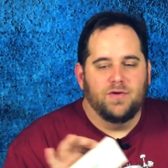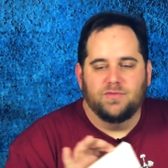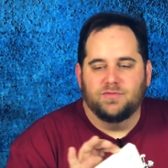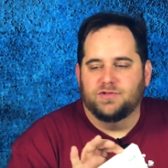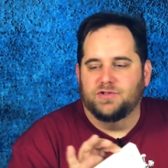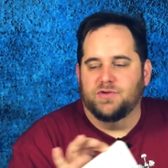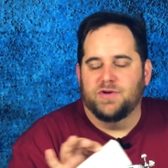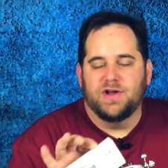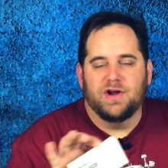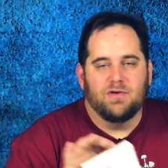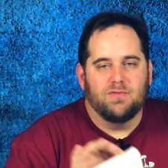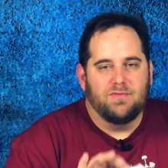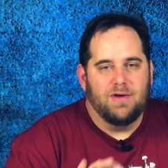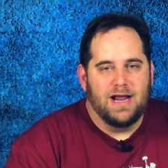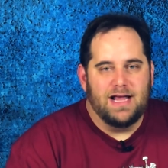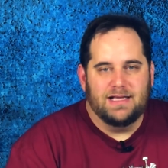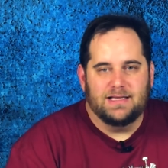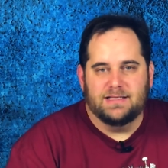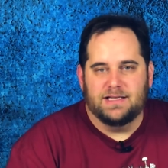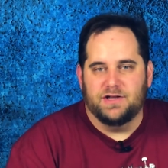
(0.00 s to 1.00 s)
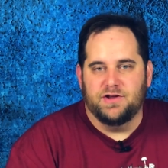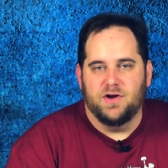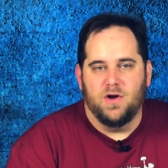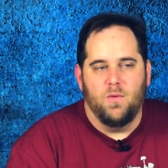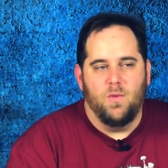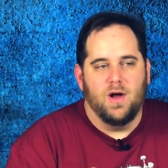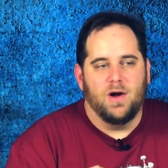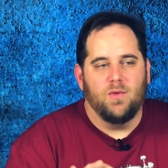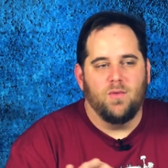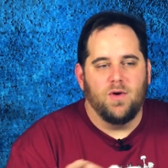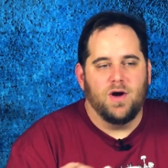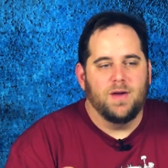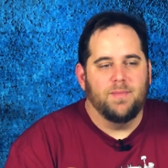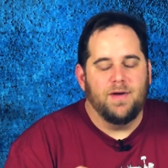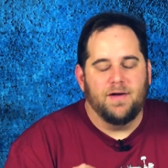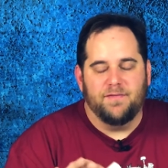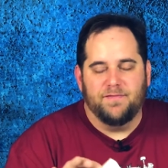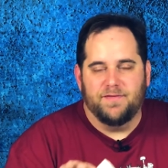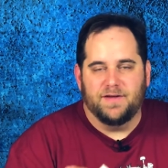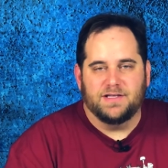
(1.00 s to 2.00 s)
doing a race and you don't want to worry
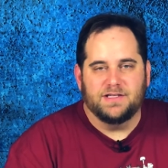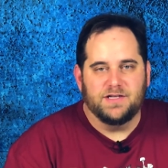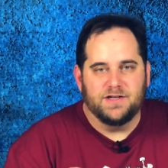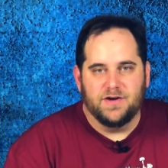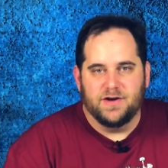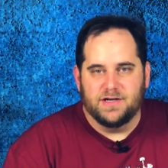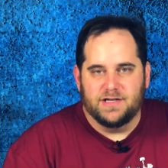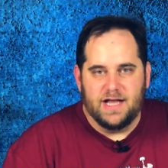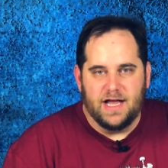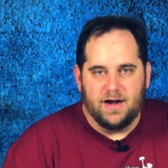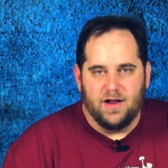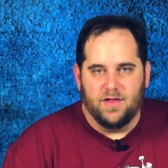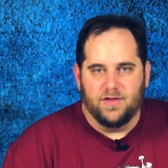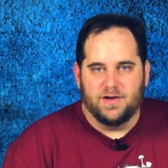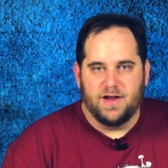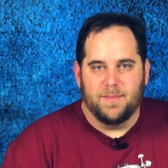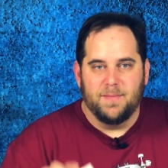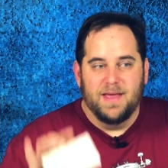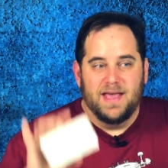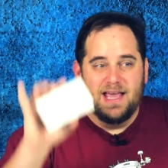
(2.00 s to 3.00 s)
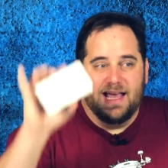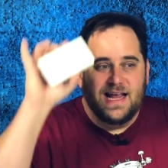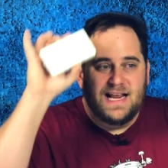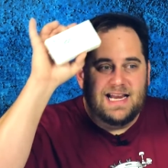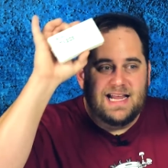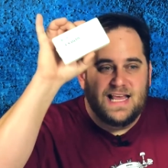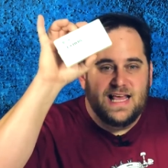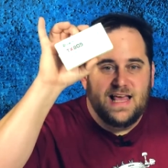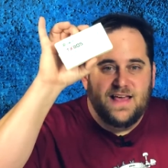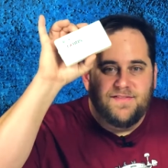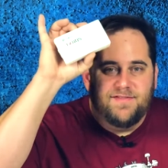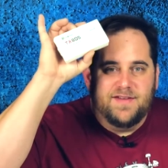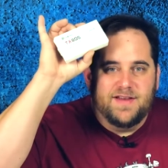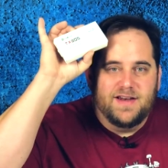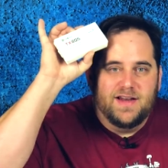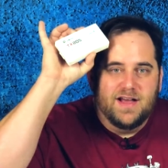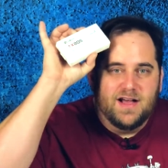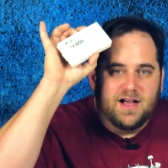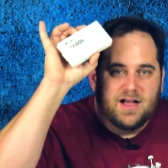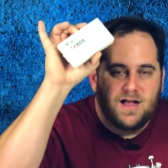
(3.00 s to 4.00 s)
about fixing your antenna all the time, it
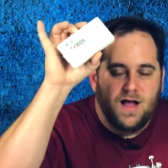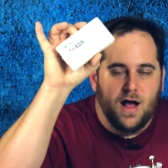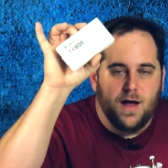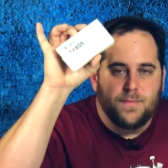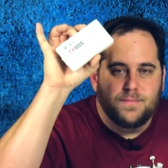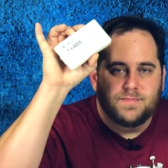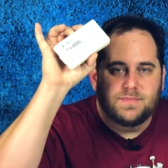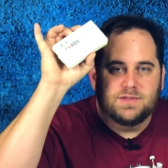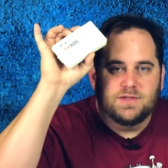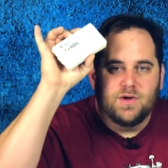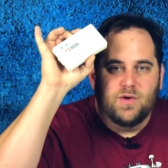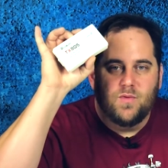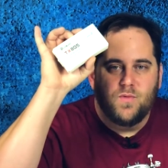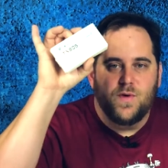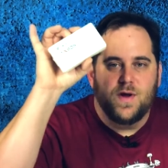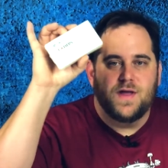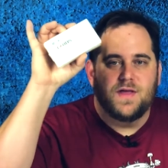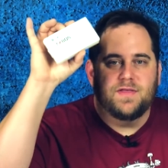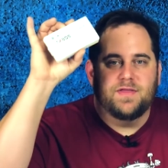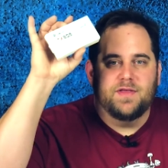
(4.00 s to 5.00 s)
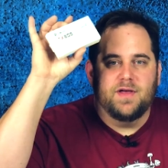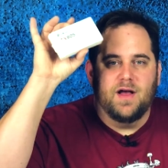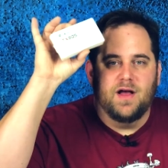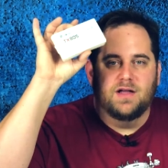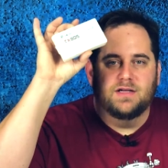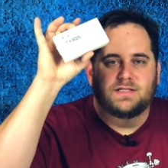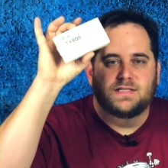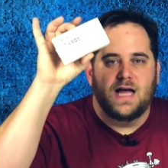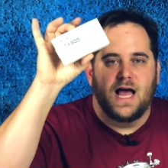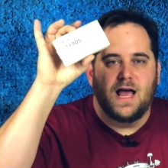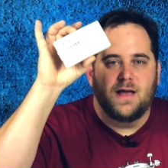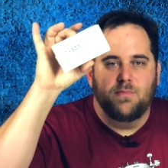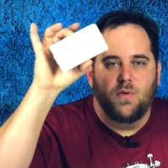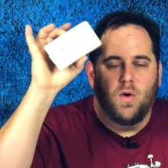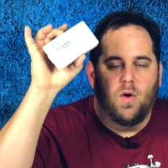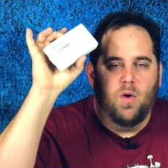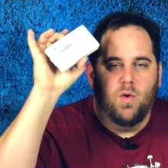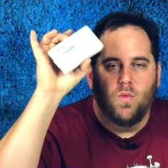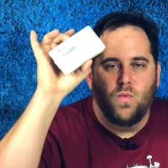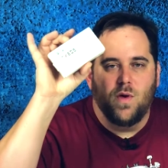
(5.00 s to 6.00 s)
even comes with a
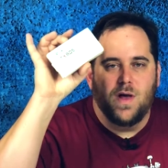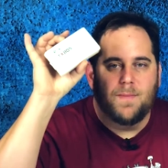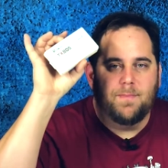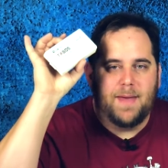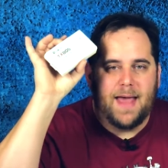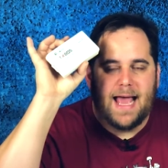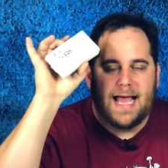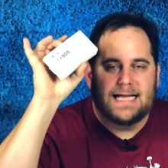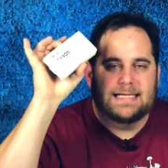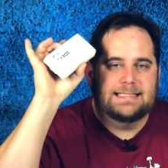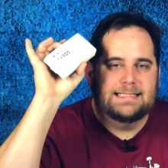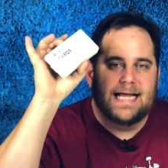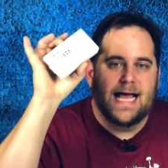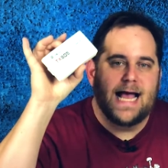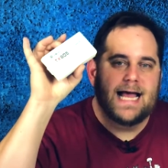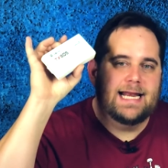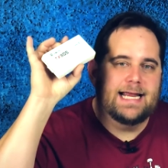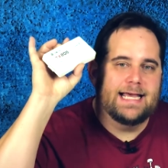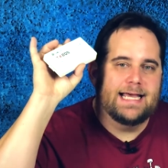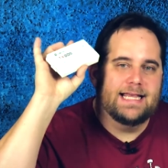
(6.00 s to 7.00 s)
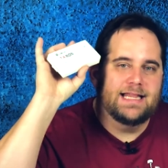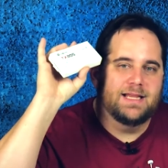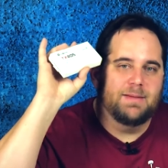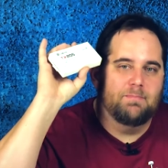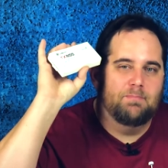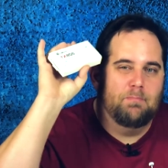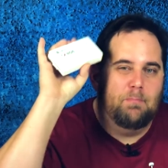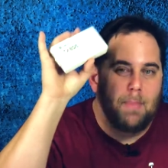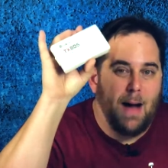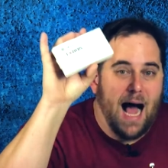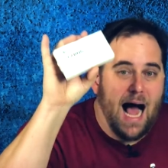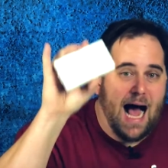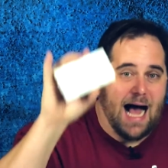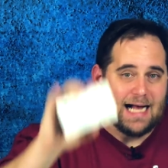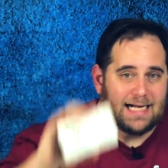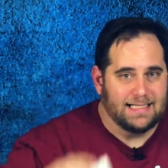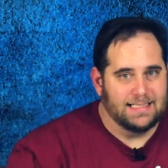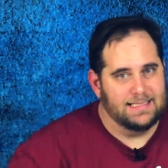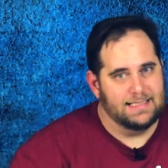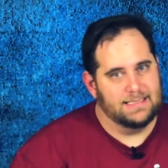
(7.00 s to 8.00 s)
dipole whip antenna in the
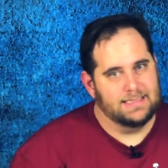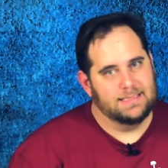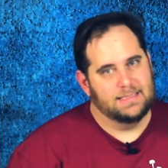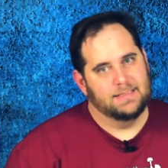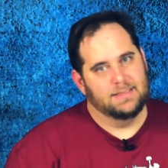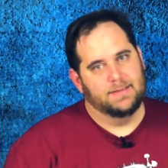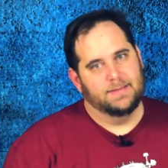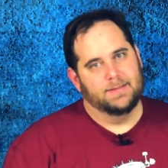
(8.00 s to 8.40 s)
box.